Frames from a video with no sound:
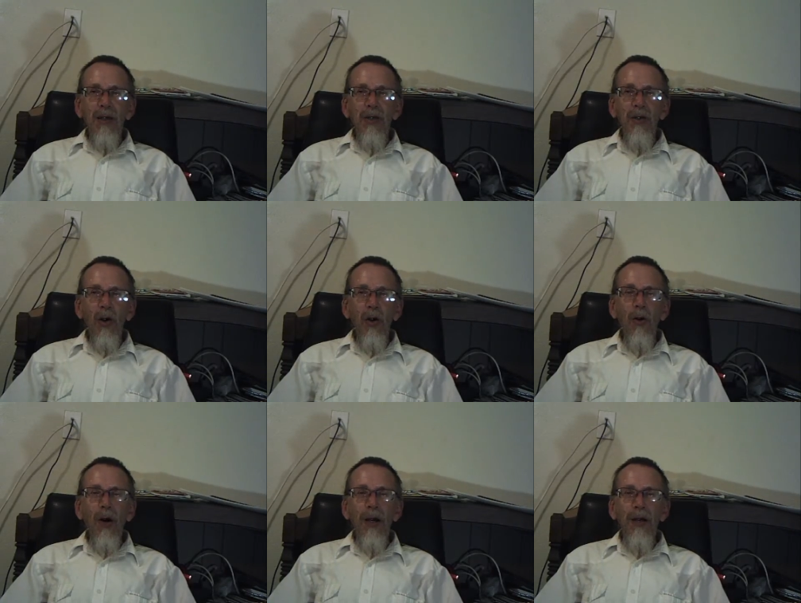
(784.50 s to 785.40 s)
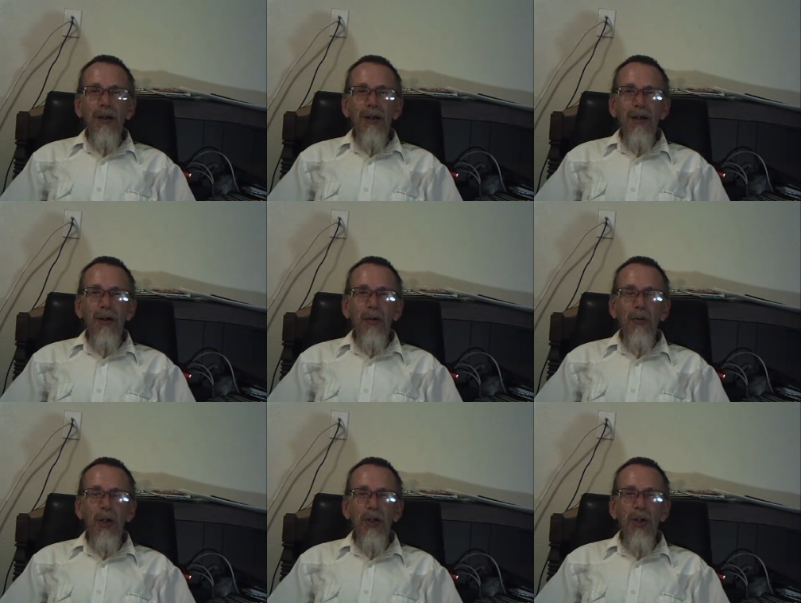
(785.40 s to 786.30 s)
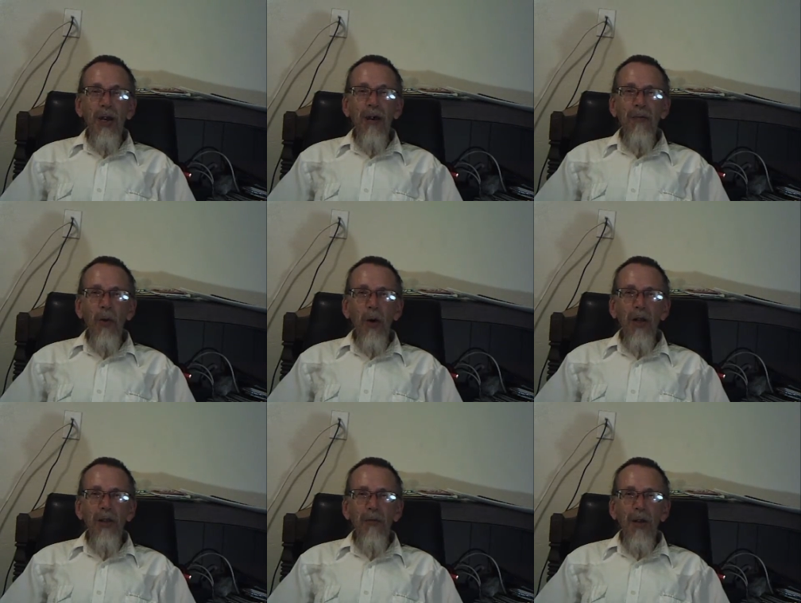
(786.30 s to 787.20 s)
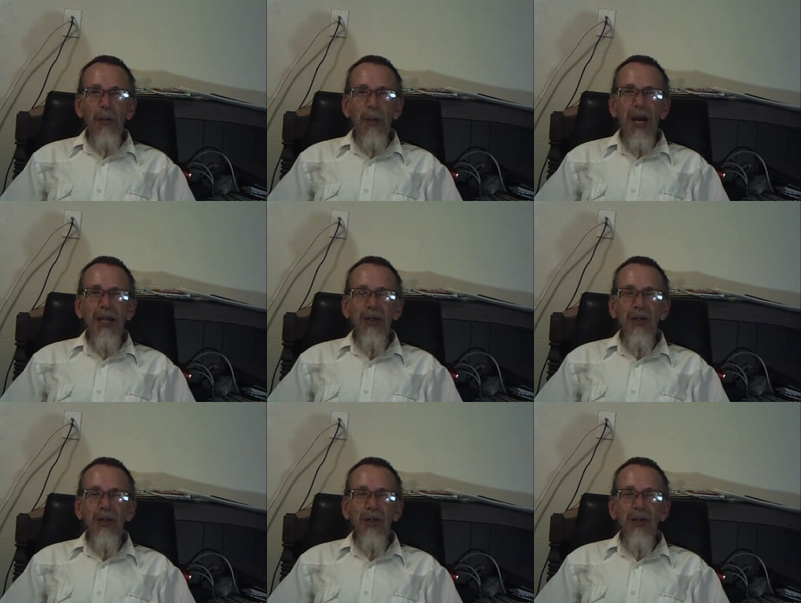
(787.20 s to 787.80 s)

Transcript: So I wish everyone the very best